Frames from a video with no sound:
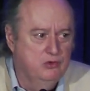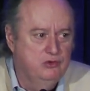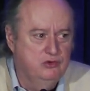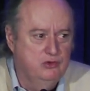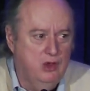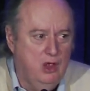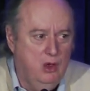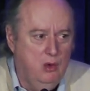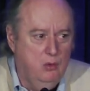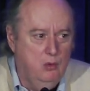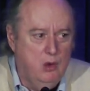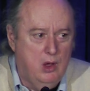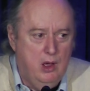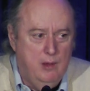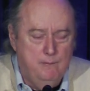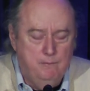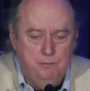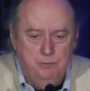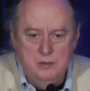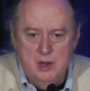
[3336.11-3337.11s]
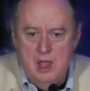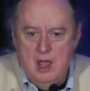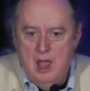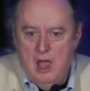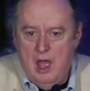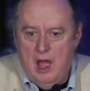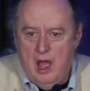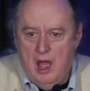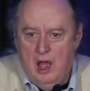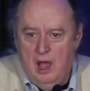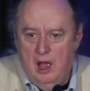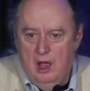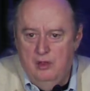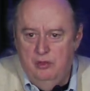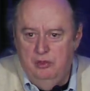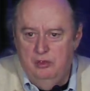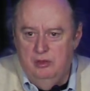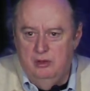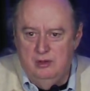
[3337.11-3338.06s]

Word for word: So um, uh,